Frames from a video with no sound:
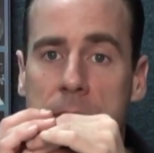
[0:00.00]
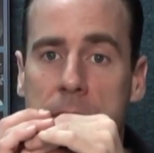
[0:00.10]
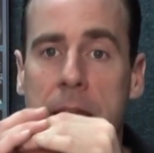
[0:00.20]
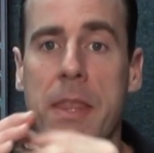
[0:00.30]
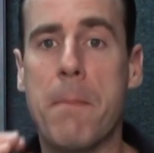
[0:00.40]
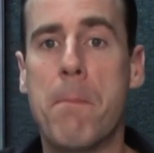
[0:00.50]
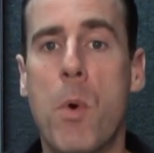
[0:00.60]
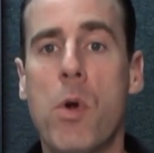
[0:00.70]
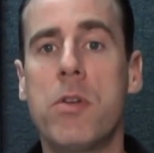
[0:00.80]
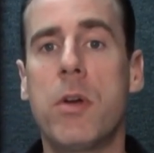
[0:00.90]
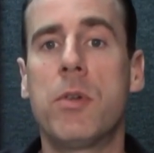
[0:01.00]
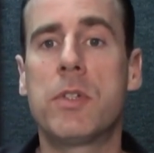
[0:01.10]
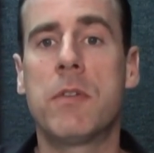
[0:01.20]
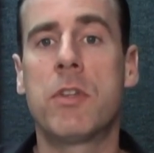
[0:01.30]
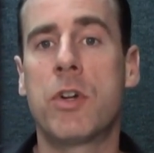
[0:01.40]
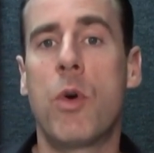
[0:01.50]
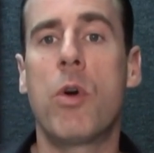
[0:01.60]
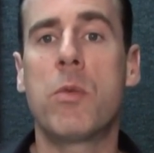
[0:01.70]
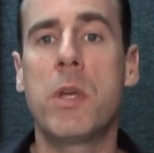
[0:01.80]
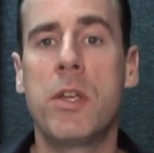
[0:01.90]
And the more notes of the
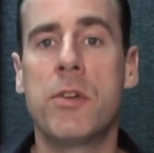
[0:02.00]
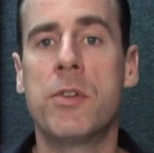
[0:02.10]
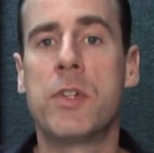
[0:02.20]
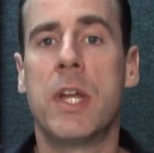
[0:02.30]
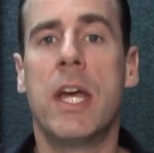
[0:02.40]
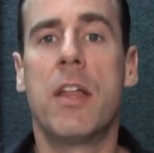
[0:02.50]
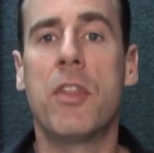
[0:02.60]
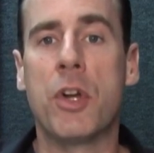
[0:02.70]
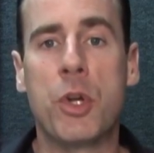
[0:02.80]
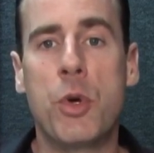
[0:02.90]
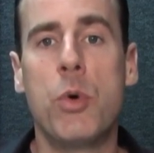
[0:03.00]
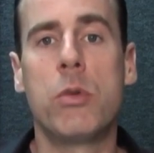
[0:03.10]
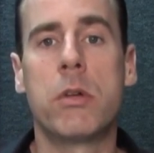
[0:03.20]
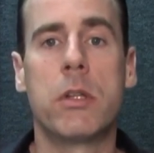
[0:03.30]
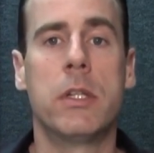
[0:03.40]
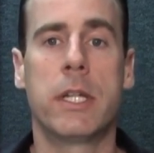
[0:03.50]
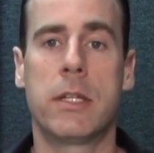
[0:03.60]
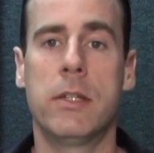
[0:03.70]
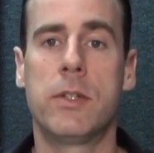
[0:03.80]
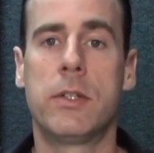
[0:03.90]
chord we use, the cooler the lick
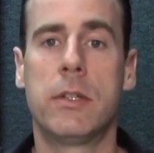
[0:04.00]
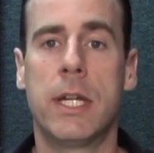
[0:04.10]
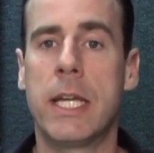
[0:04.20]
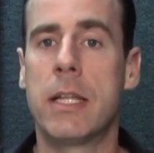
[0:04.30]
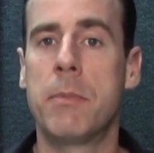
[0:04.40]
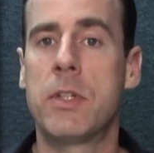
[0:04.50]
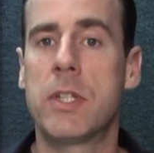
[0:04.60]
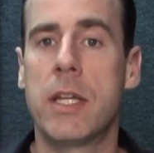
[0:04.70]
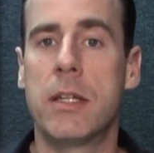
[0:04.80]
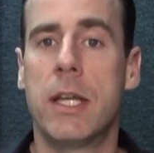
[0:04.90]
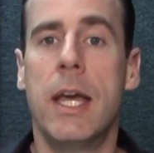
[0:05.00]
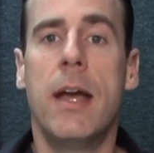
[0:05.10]
is. Again, let me state it.